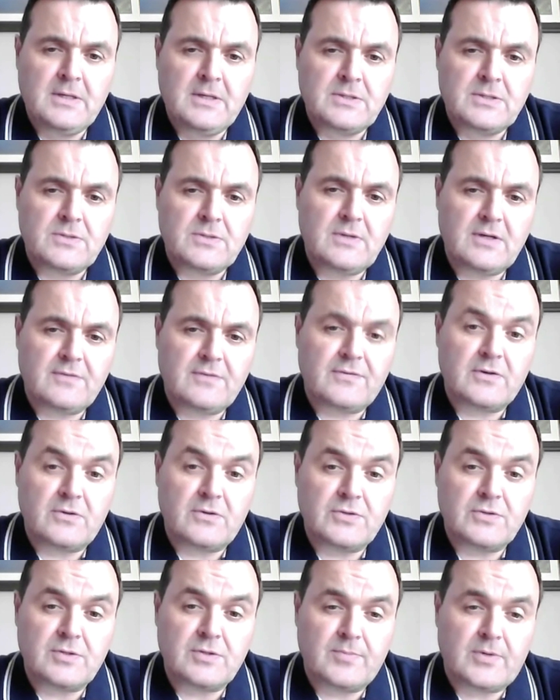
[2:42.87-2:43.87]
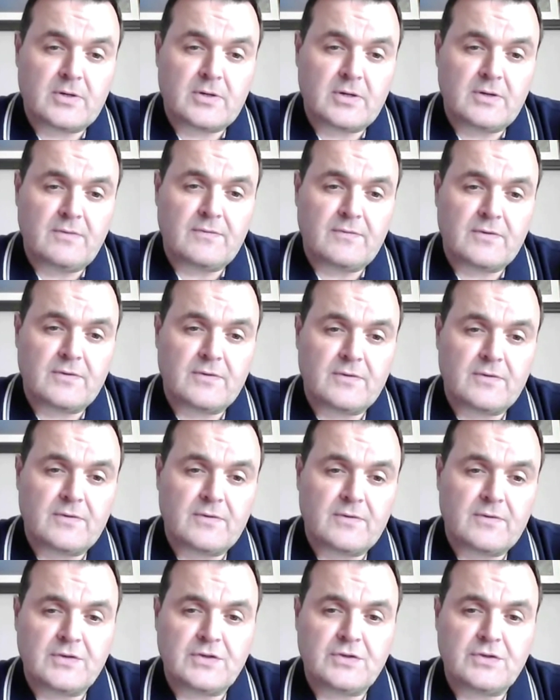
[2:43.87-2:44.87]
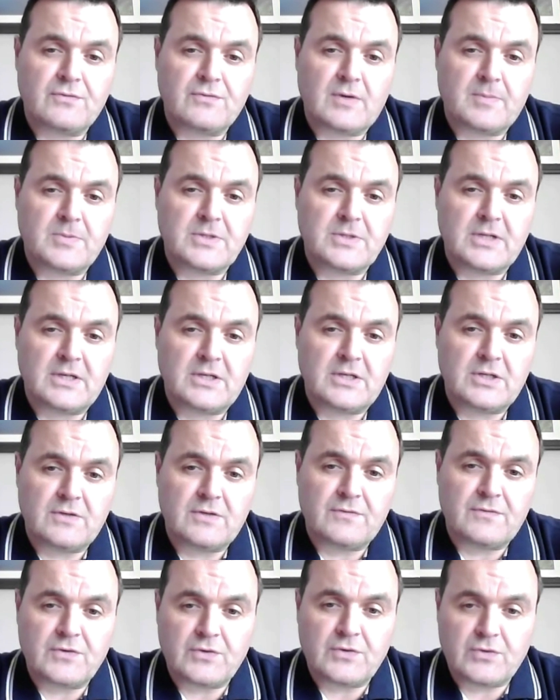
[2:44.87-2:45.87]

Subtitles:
So therefore, it was important for us as fishing representatives to